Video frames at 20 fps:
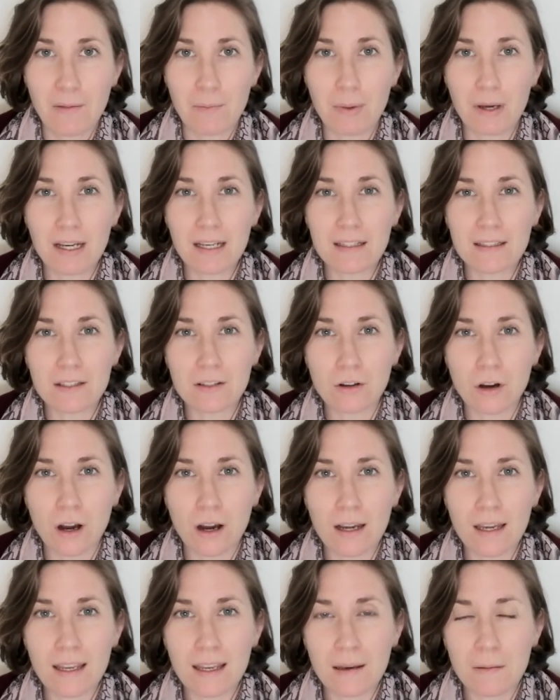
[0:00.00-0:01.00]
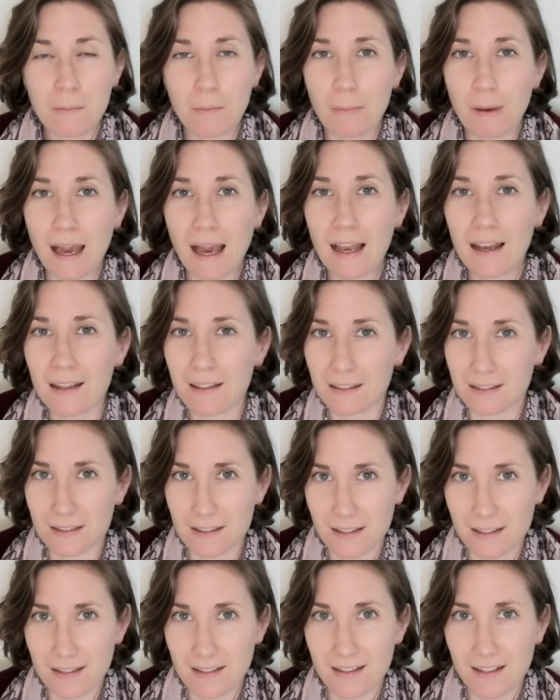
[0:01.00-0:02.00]
But it's not in
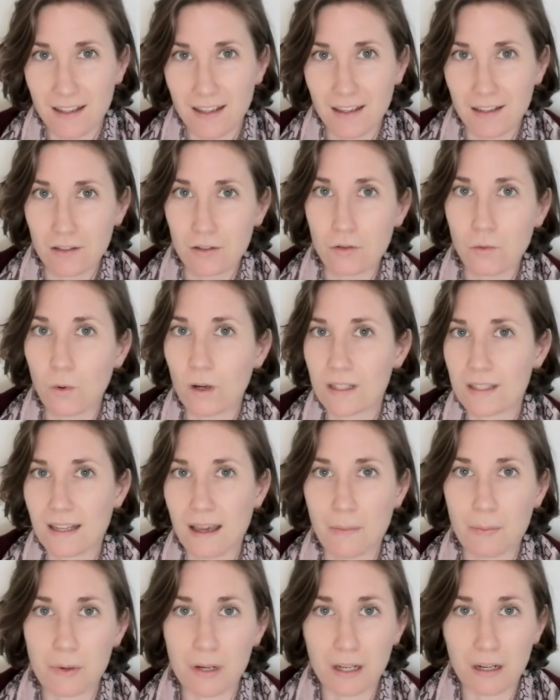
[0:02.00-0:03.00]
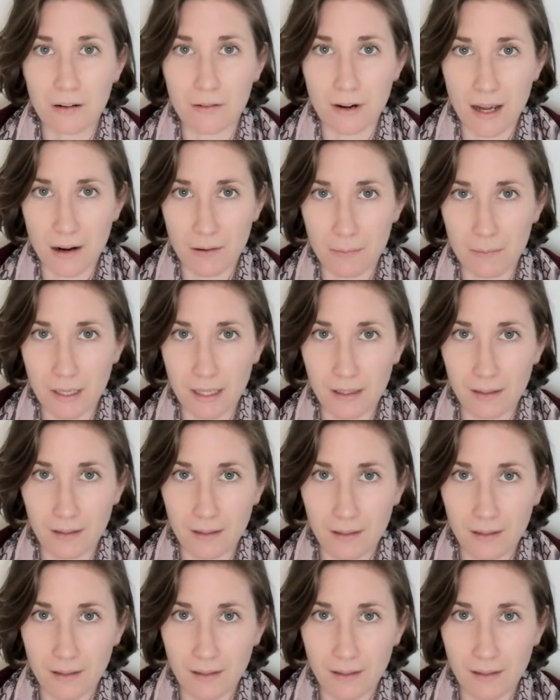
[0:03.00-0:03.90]
balance to what's happening around me.